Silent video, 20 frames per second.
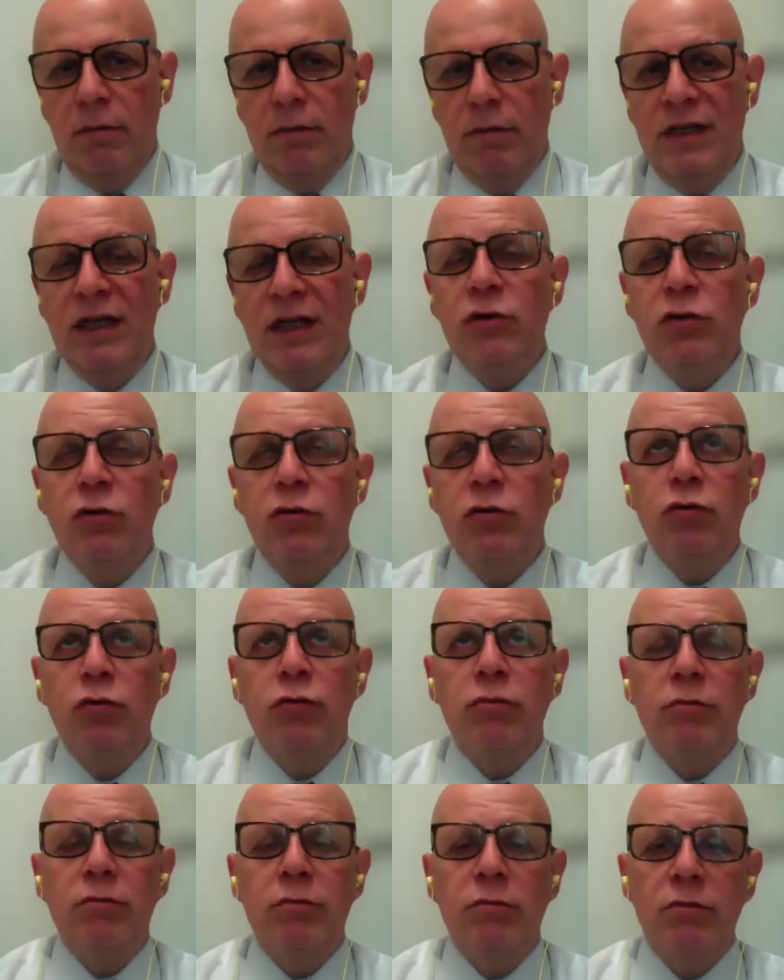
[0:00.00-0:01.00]
the
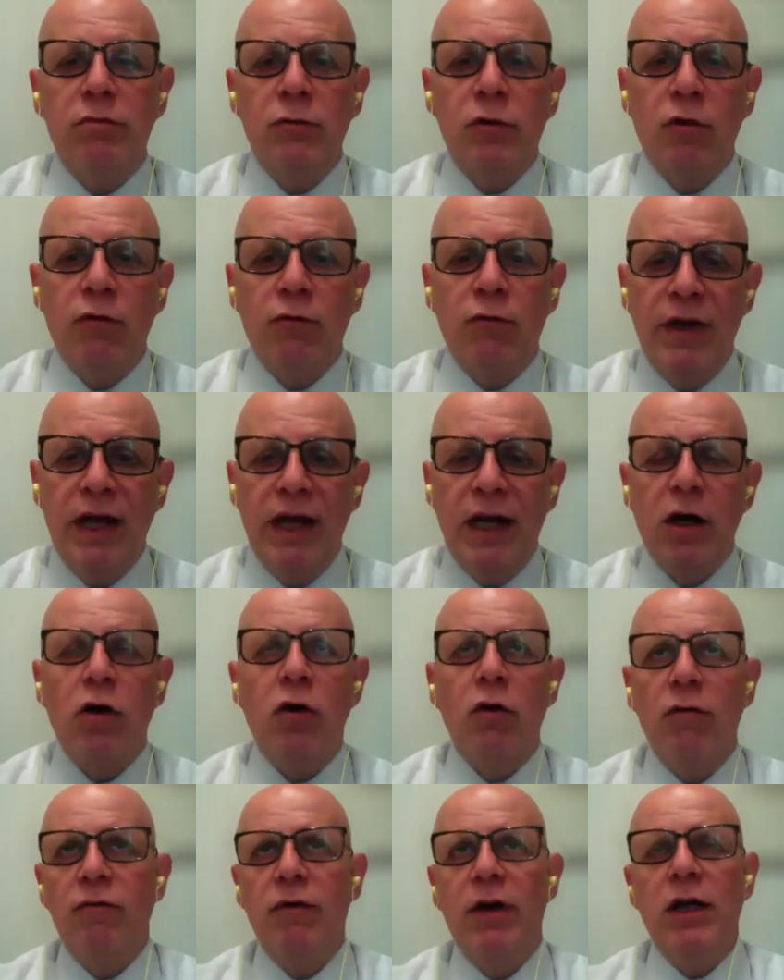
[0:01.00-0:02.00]
Vienna
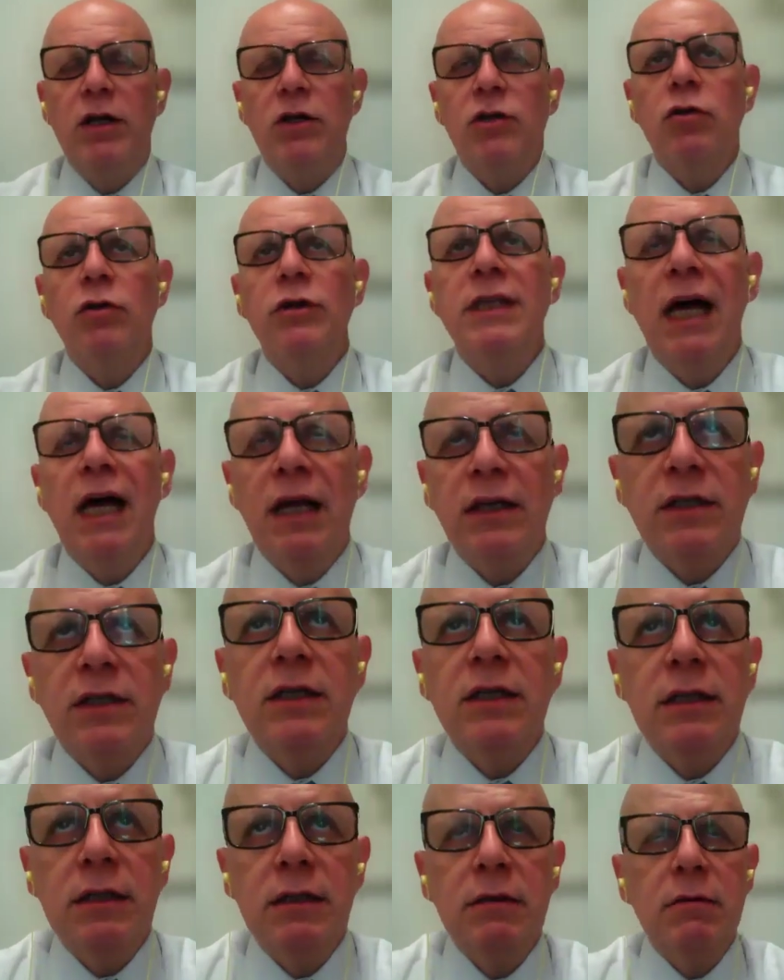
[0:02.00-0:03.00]
Convention
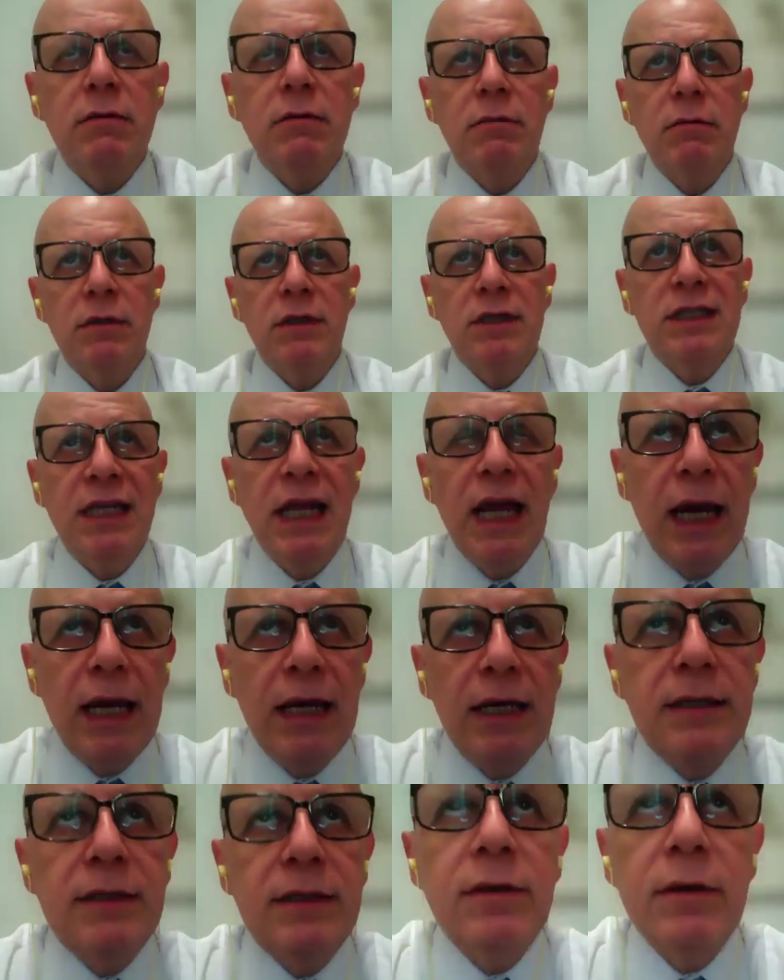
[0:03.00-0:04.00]
doesn't
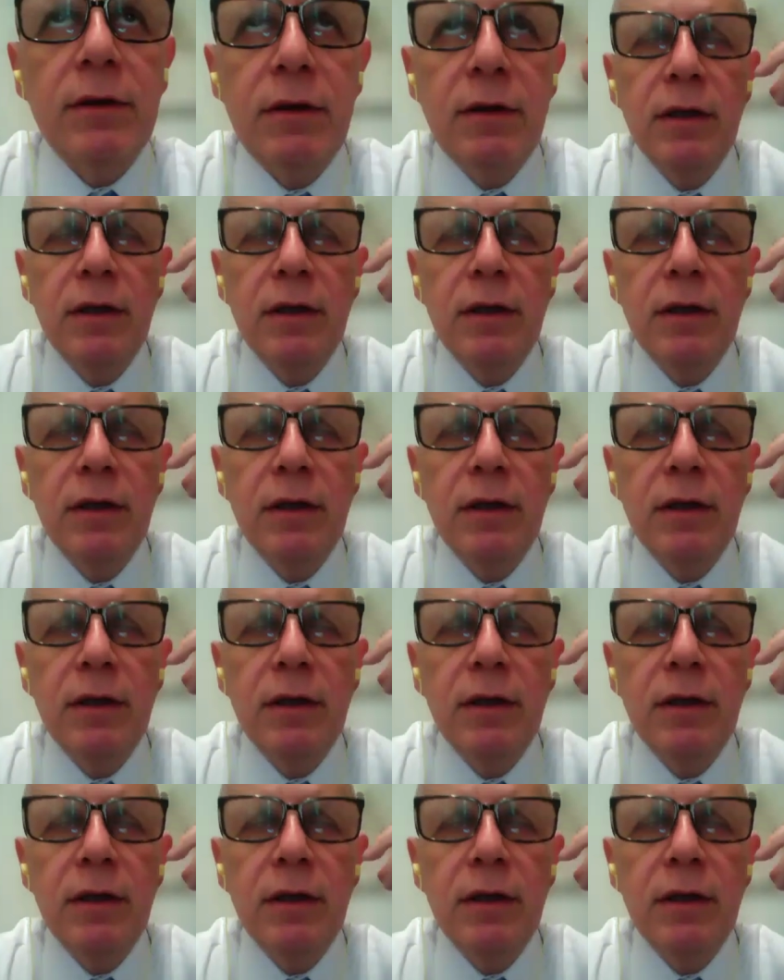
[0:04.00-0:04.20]
state